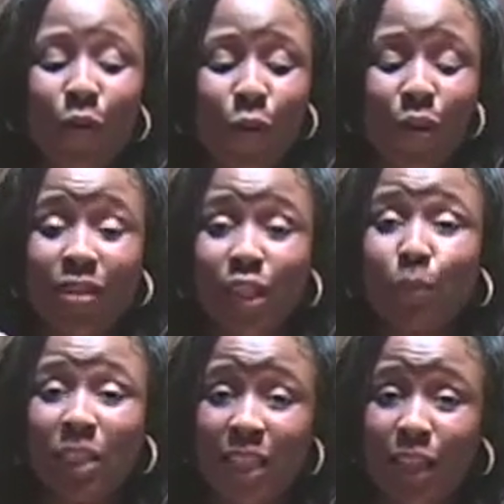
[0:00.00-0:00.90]
for this
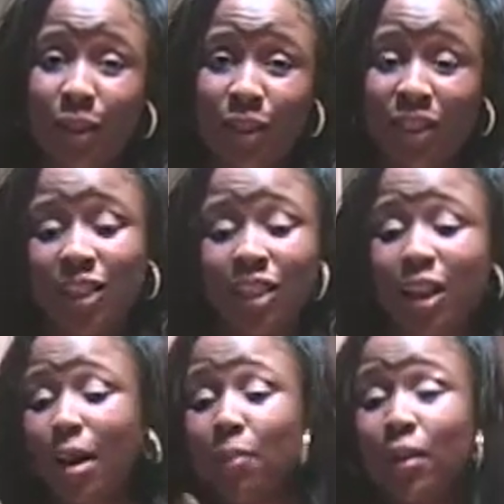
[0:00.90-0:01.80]
particular dish, and
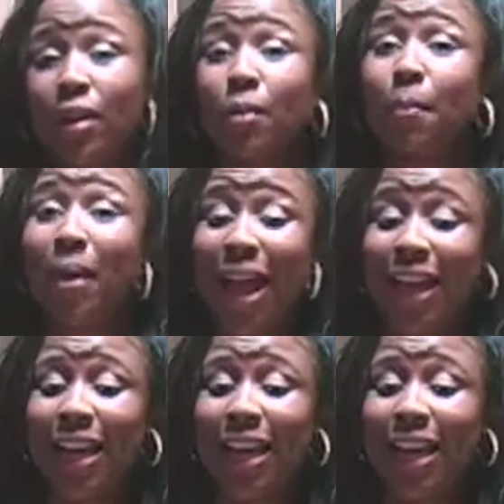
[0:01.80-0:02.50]
then I'll bring them back